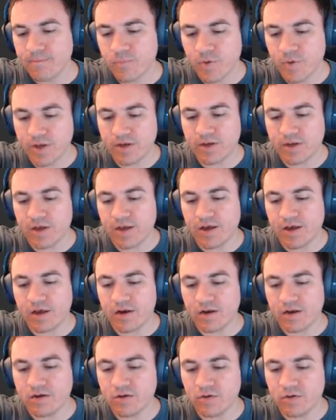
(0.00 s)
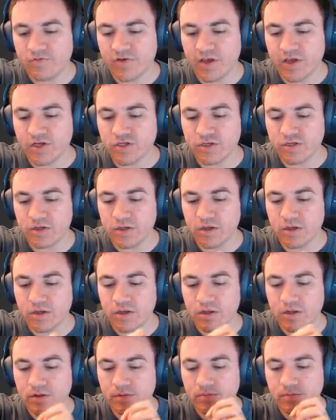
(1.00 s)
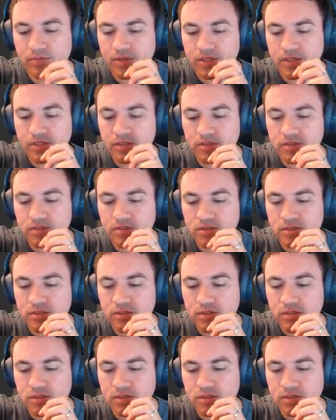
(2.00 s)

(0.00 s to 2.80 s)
Wait, I got a notification. Please.